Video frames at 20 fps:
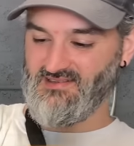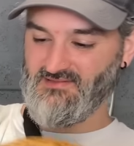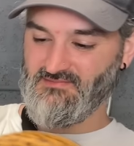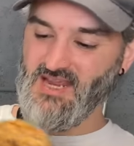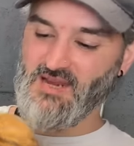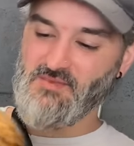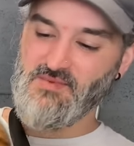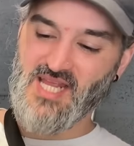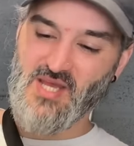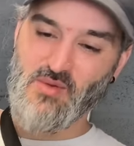
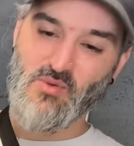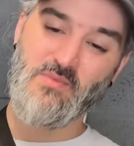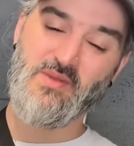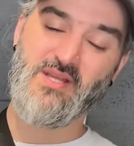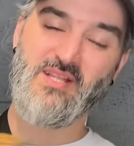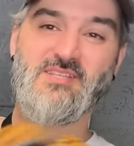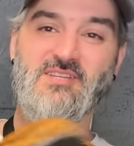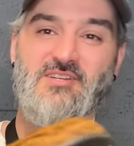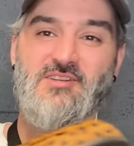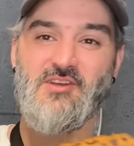Maybe they're
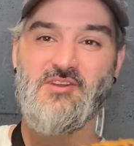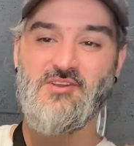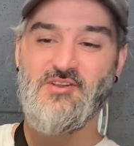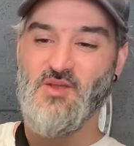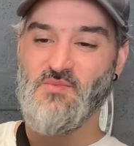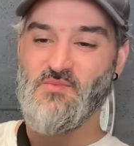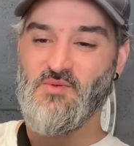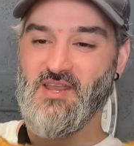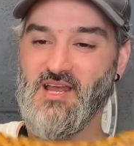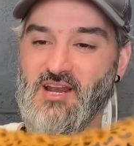women's, I don't
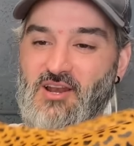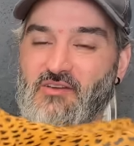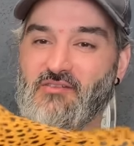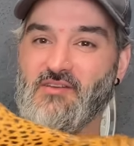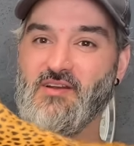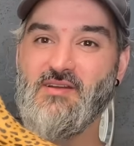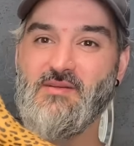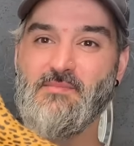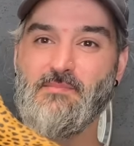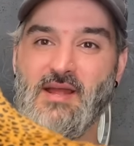know, but they look
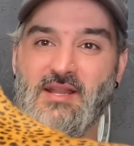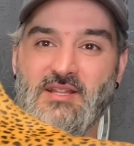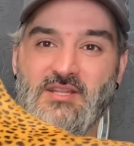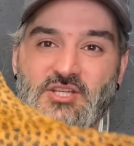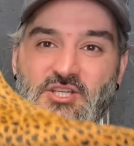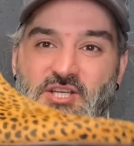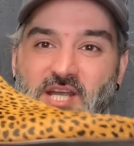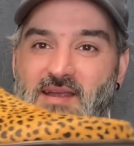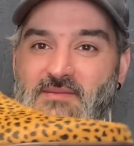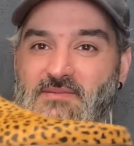very men's
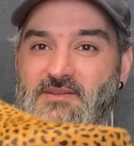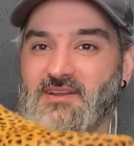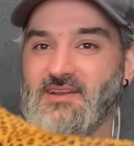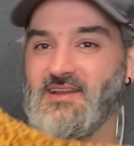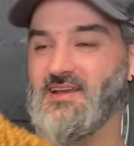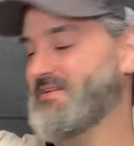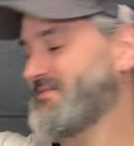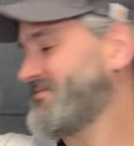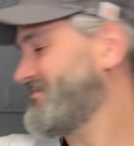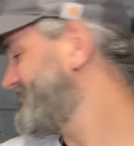shaped, don't they?